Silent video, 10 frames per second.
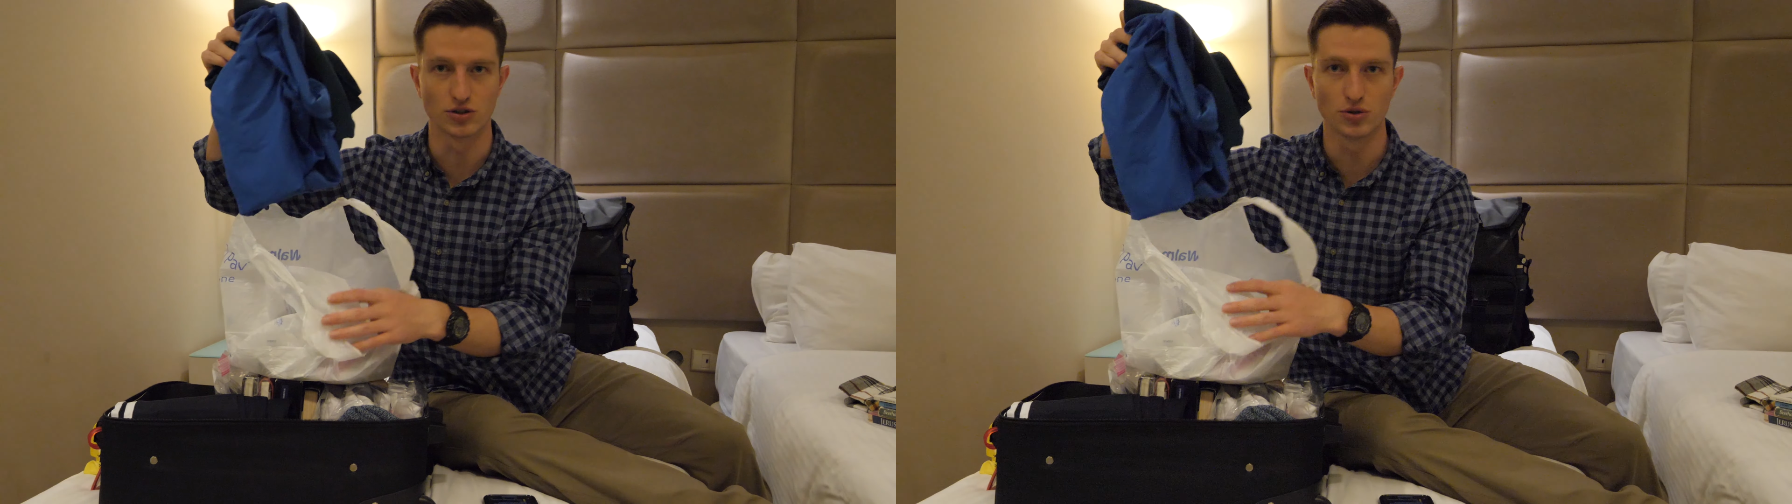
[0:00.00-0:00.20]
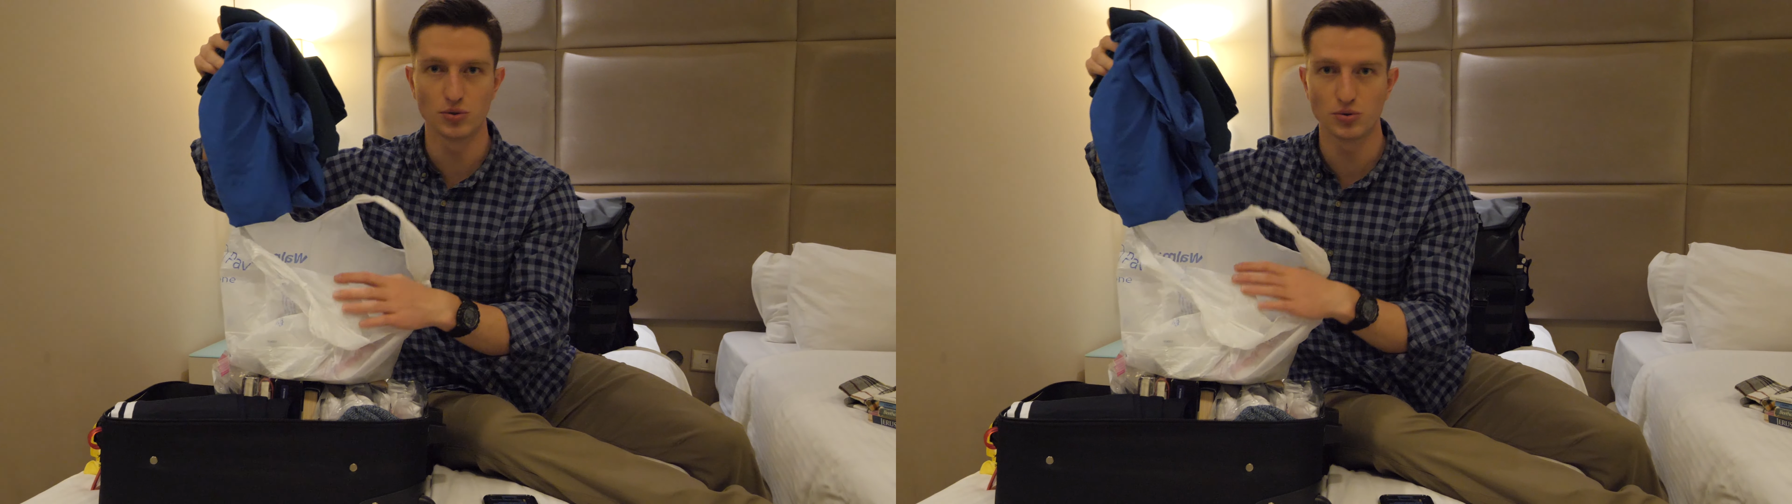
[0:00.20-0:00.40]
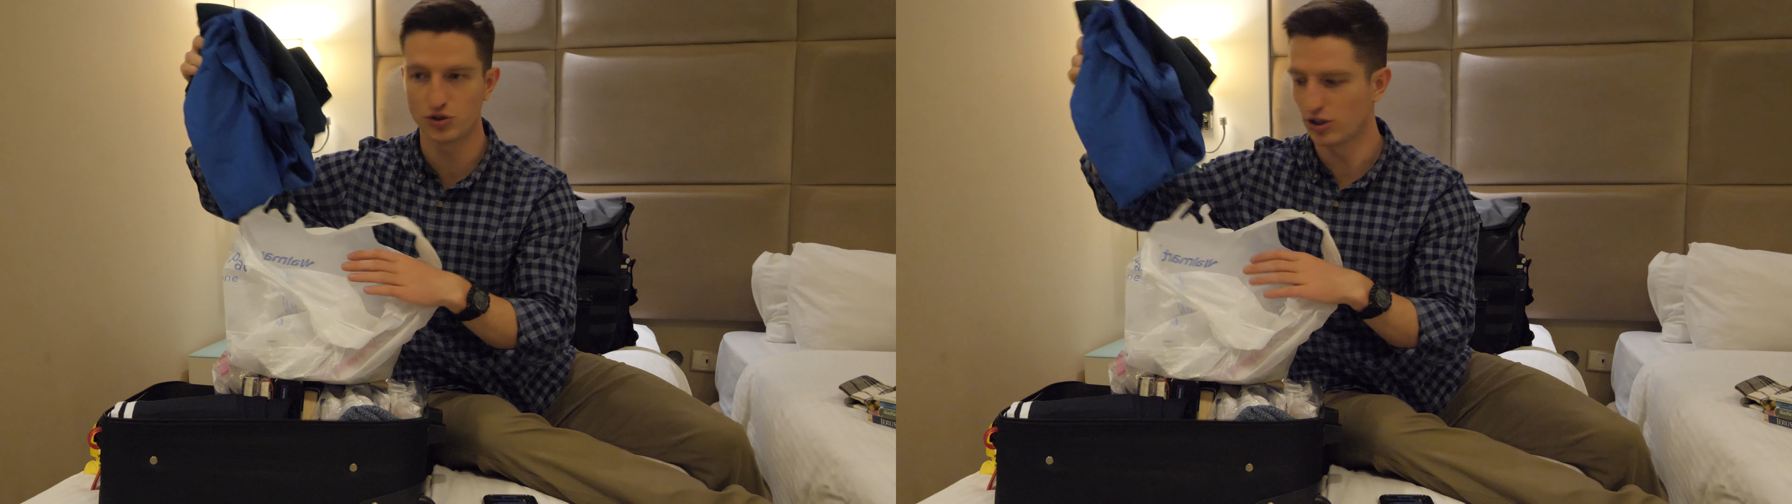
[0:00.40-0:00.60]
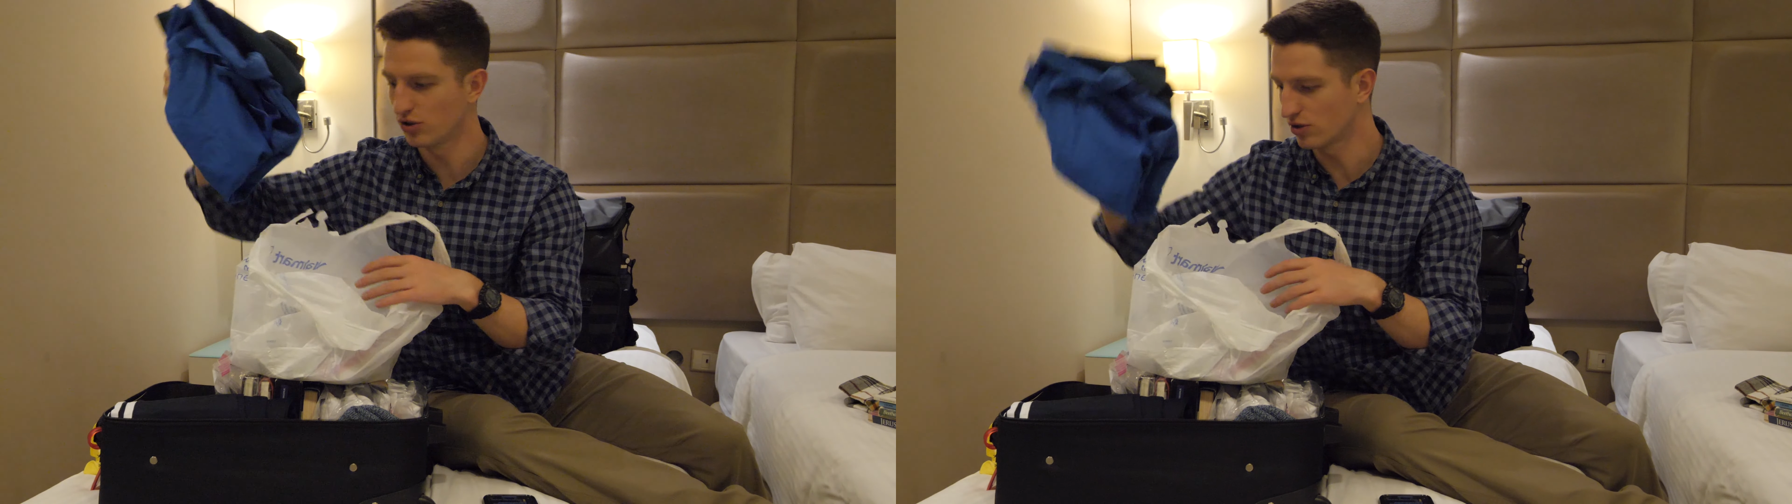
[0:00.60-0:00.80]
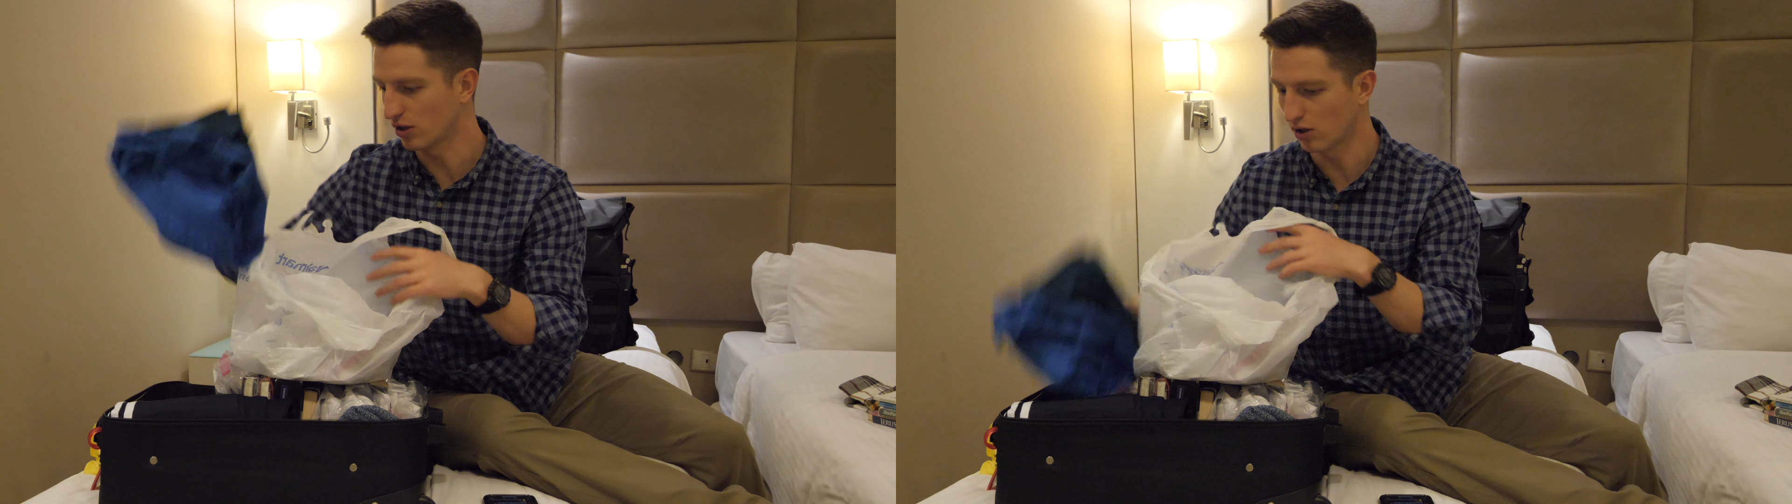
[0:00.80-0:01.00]
2
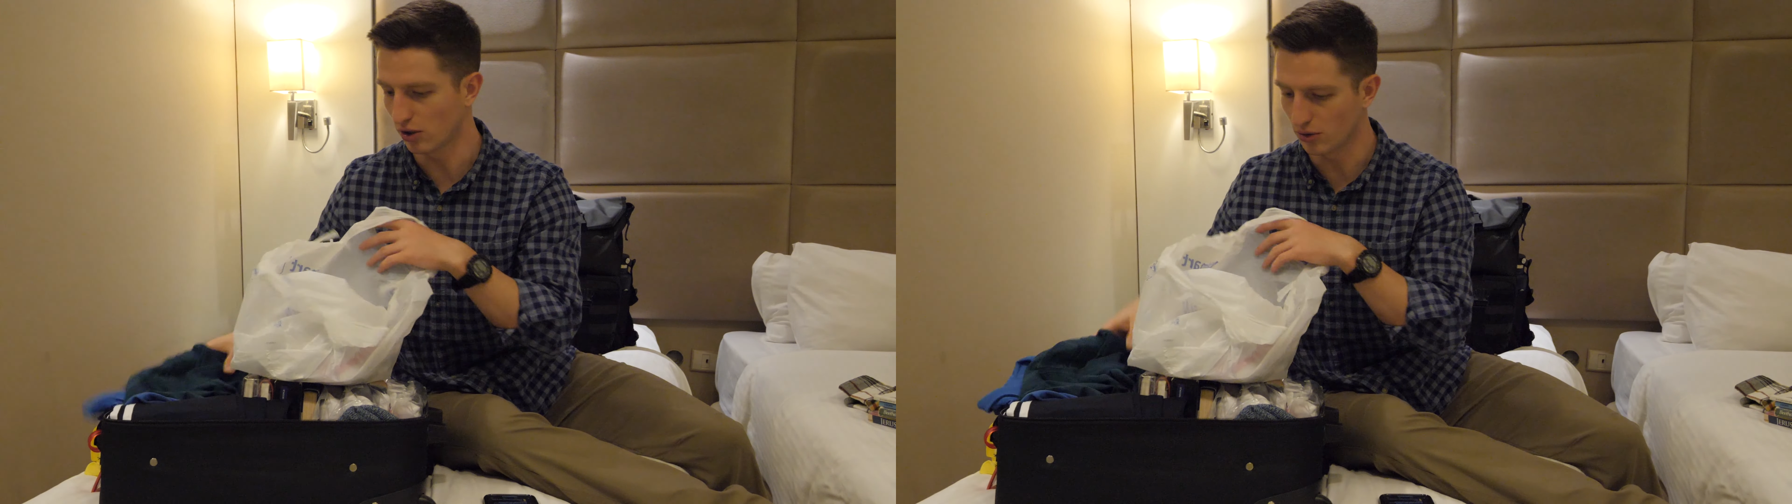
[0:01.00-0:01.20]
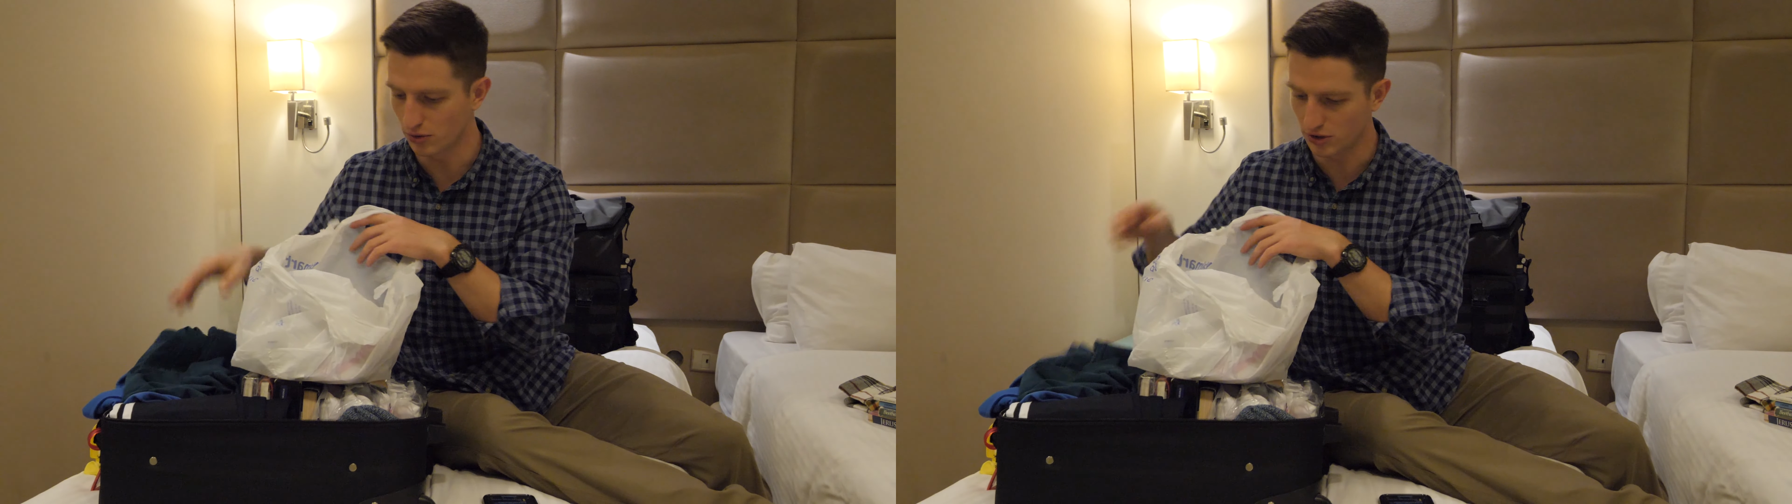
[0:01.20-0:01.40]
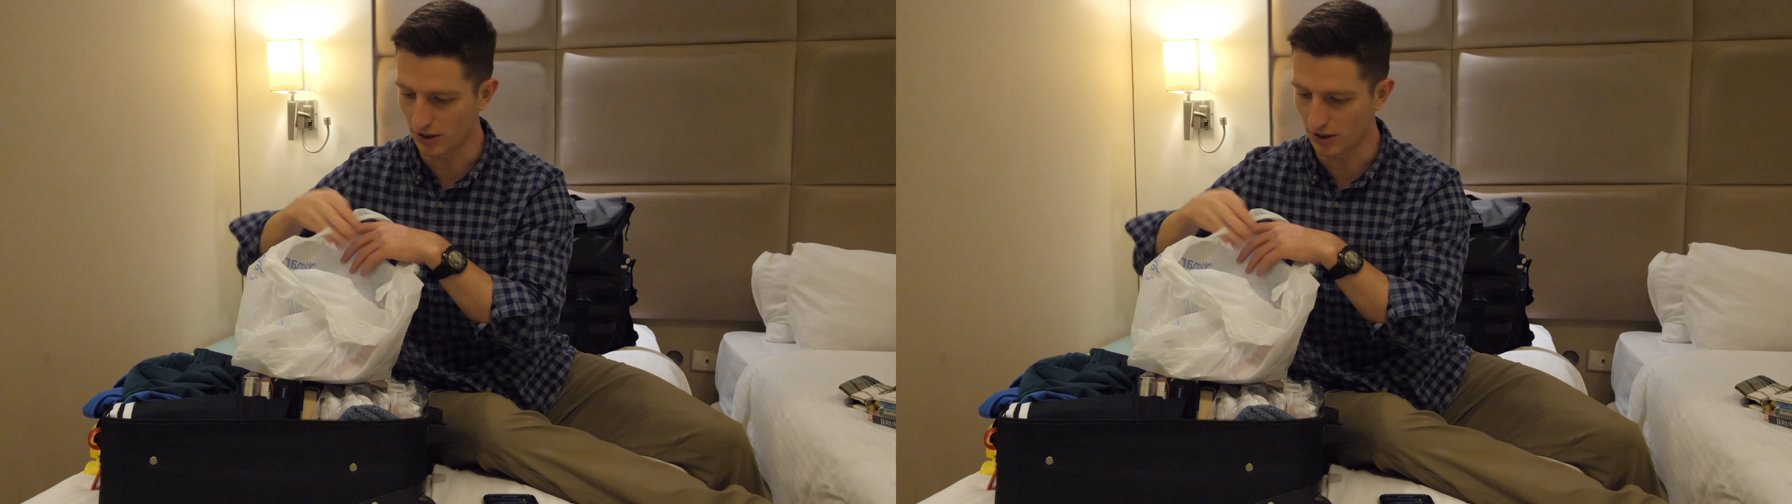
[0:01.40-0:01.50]
changes of clothes